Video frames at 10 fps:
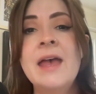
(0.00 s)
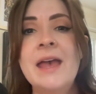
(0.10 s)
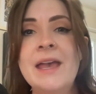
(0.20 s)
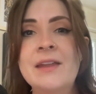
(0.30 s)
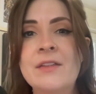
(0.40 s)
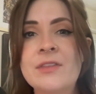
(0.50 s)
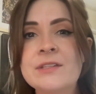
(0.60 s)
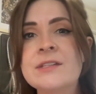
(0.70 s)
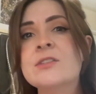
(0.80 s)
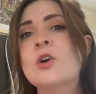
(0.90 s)
And
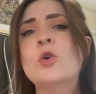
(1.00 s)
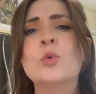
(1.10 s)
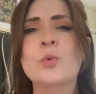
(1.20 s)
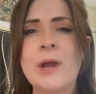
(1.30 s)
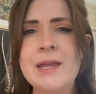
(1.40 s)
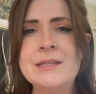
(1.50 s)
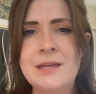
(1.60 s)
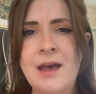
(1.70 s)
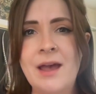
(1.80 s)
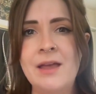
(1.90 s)
this is a great
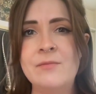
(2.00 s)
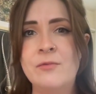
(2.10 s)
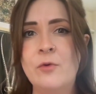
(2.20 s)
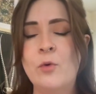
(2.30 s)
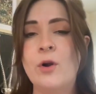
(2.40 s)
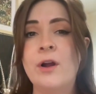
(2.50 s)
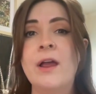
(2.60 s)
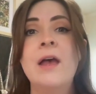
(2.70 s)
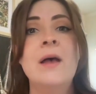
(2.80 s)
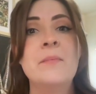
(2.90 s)
time for
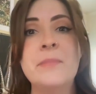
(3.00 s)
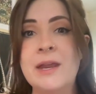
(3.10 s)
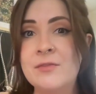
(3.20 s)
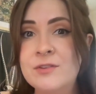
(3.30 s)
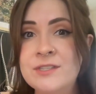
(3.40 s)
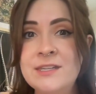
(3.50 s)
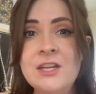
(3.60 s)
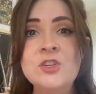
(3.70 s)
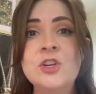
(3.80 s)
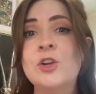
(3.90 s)

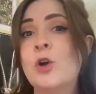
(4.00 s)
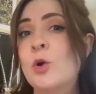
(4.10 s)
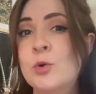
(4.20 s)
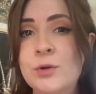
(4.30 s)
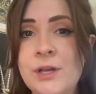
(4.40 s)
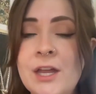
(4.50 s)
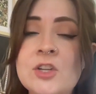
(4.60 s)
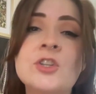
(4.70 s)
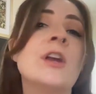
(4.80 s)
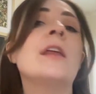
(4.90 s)
manifestation,
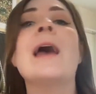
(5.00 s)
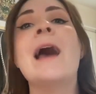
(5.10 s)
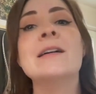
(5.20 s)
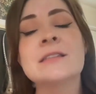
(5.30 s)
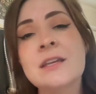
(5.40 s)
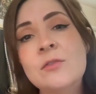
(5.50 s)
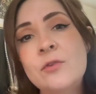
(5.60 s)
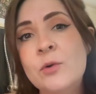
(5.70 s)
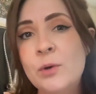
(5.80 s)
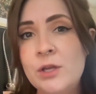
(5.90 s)
co-creation, asking
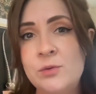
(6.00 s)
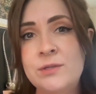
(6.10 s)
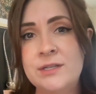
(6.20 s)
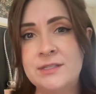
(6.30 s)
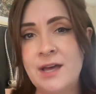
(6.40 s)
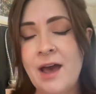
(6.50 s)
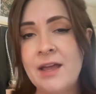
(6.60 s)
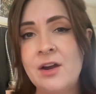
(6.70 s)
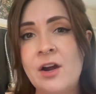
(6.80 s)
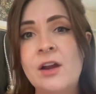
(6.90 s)
for what you
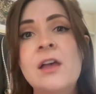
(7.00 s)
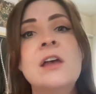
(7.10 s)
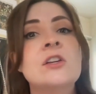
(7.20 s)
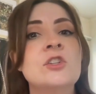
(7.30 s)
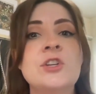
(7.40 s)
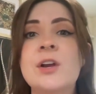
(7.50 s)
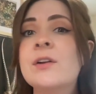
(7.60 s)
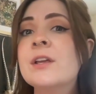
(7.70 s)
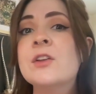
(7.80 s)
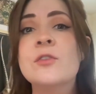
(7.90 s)
desire,
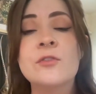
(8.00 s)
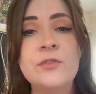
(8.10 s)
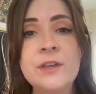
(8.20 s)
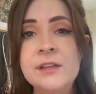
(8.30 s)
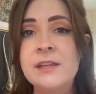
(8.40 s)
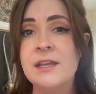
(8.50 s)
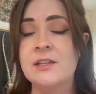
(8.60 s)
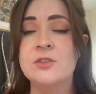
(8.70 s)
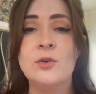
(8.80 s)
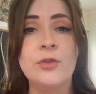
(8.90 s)
sharing your
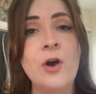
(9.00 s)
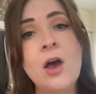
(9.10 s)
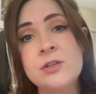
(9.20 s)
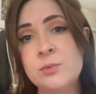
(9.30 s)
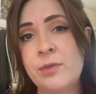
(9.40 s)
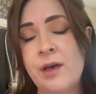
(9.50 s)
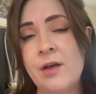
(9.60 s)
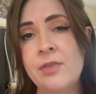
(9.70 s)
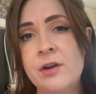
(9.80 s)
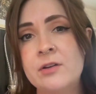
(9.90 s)
feelings, your thoughts with
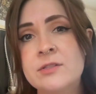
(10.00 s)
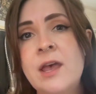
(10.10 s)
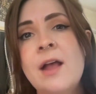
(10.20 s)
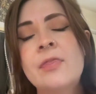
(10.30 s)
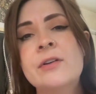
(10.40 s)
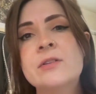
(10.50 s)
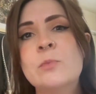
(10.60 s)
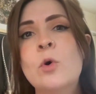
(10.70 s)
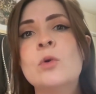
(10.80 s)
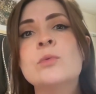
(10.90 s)
others. There's
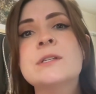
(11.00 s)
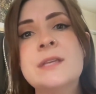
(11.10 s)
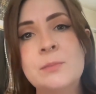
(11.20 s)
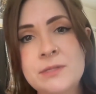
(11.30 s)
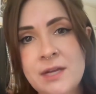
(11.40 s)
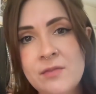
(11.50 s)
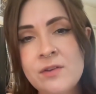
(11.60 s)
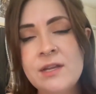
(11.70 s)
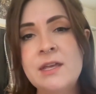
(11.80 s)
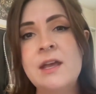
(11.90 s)
more
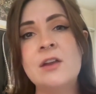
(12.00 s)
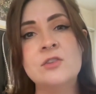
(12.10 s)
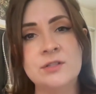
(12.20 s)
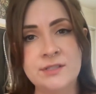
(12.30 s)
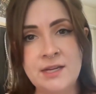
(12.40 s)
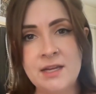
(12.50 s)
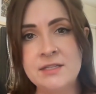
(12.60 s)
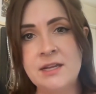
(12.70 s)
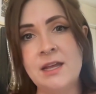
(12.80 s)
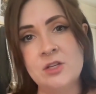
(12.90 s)
receptivity,
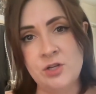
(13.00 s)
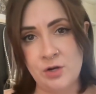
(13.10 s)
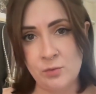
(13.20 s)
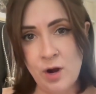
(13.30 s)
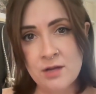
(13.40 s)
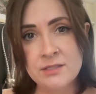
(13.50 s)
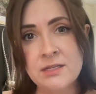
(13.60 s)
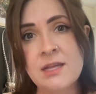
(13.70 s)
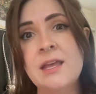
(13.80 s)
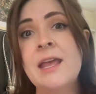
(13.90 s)
understanding, and
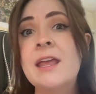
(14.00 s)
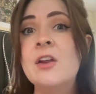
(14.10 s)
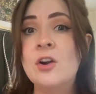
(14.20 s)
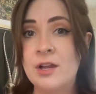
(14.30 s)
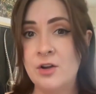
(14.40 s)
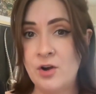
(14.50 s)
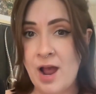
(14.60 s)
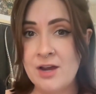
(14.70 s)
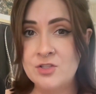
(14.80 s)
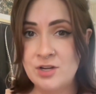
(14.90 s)
generosity in our
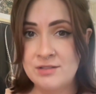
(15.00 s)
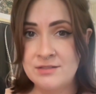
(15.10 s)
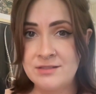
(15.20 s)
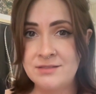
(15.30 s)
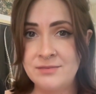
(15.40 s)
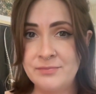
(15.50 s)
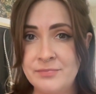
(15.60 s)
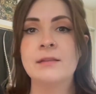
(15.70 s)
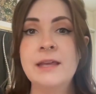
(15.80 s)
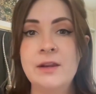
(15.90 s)
interactions.
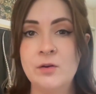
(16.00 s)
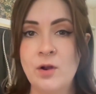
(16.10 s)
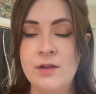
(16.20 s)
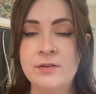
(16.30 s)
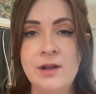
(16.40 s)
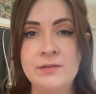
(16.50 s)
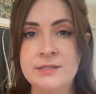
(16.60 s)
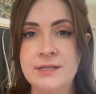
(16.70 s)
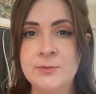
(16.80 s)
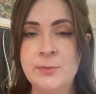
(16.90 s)
Later on, around
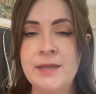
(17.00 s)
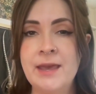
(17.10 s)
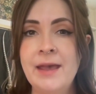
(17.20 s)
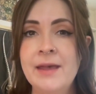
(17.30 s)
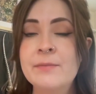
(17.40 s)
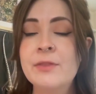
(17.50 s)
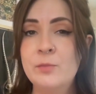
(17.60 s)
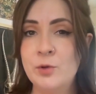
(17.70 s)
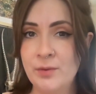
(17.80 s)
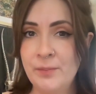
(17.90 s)
6 p.m., the
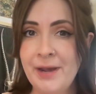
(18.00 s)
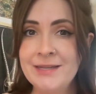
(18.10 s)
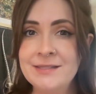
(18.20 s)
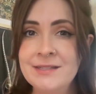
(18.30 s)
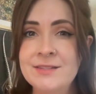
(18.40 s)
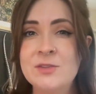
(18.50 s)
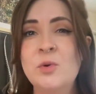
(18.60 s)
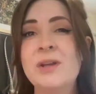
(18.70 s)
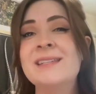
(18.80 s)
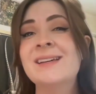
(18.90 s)
moon in Pisces is
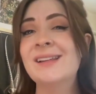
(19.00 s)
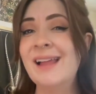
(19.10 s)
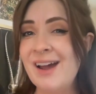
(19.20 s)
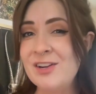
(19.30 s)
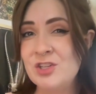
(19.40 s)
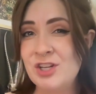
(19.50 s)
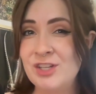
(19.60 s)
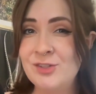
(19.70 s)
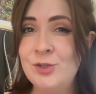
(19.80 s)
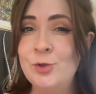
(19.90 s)
going to clash
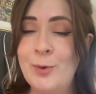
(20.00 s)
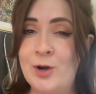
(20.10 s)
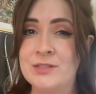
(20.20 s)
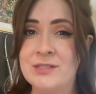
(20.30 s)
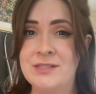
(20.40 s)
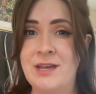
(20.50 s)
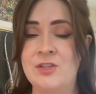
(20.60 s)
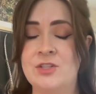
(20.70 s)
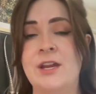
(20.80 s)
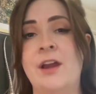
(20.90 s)
into Mars and
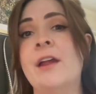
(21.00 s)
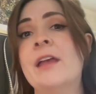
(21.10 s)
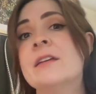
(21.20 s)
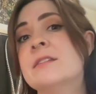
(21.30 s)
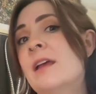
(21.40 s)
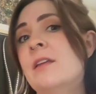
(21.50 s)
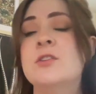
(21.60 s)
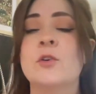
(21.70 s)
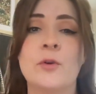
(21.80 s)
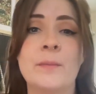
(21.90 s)
Sagittarius. And
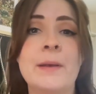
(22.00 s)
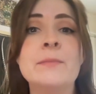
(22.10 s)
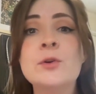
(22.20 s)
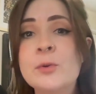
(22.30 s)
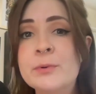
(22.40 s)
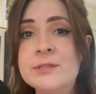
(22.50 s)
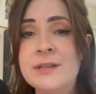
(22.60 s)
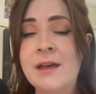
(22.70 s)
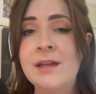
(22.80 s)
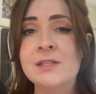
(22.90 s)
so, for my mutable
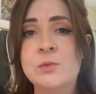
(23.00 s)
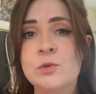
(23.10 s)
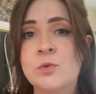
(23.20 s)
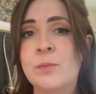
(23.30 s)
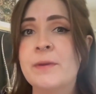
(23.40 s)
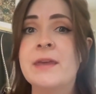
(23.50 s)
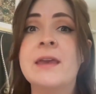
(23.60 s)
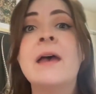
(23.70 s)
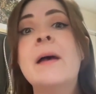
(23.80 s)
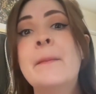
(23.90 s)
signs, which would
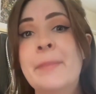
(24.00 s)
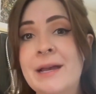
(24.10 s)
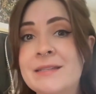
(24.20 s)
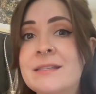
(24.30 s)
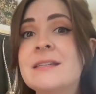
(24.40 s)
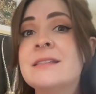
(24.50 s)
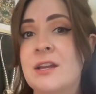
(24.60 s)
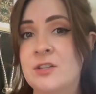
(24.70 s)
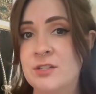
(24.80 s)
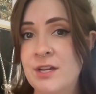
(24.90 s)
be Pisces,
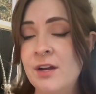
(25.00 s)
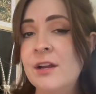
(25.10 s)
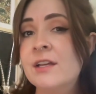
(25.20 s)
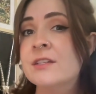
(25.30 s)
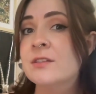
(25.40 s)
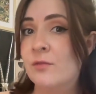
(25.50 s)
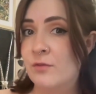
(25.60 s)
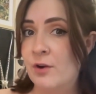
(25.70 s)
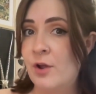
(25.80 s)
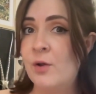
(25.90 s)
Sagittarius,
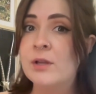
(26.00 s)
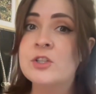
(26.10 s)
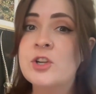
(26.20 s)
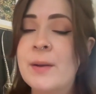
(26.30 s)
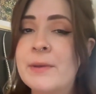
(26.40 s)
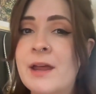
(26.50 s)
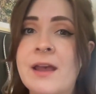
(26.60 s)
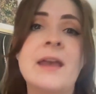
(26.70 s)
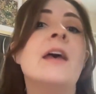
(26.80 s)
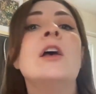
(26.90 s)
Virgo, and
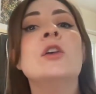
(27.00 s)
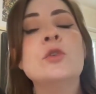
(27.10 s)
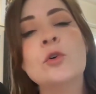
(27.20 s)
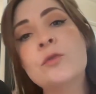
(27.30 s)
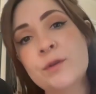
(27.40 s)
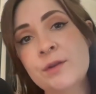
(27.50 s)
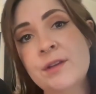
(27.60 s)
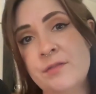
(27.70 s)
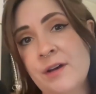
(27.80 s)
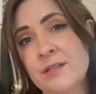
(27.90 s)
Gemini, you'll feel the
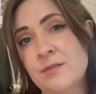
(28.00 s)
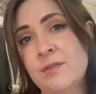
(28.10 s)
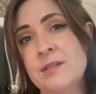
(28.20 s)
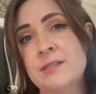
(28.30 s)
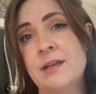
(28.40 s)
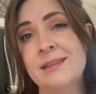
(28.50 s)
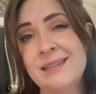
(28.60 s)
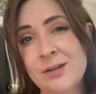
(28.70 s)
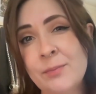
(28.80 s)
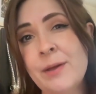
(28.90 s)
effects of this a
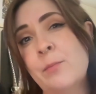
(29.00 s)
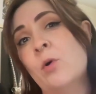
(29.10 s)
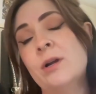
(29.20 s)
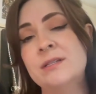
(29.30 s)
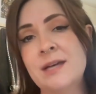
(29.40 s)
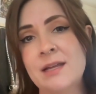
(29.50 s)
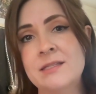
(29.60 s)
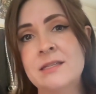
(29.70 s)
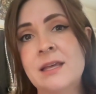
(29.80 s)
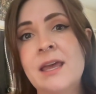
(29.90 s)
little bit more
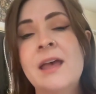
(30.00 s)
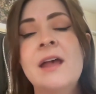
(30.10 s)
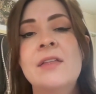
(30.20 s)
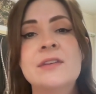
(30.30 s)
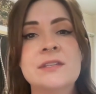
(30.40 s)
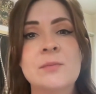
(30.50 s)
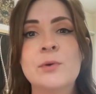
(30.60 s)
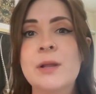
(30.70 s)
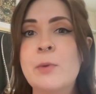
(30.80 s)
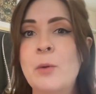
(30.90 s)
intensely. This can
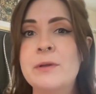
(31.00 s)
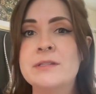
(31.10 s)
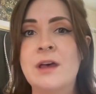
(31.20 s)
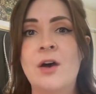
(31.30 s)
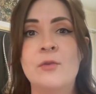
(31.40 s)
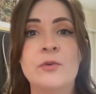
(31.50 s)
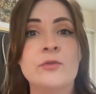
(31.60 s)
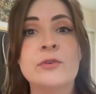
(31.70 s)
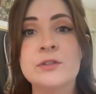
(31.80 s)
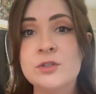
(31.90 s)
bring moments of
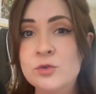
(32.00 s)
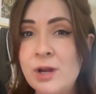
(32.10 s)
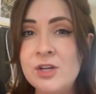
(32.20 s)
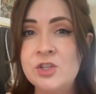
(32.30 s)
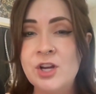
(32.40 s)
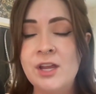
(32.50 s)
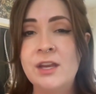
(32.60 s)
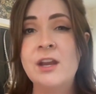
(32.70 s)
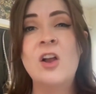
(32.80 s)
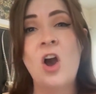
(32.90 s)

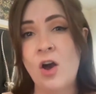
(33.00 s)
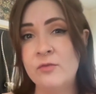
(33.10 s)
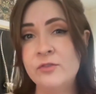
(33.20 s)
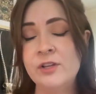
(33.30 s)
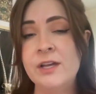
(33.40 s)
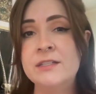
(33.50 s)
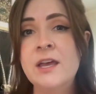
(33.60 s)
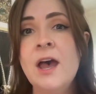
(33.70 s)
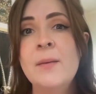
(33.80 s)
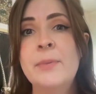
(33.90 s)
frustration, conflict,
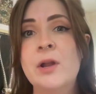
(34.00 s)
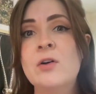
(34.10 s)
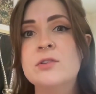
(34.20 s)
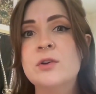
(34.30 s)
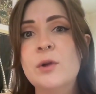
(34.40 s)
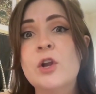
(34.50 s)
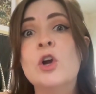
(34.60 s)
but also an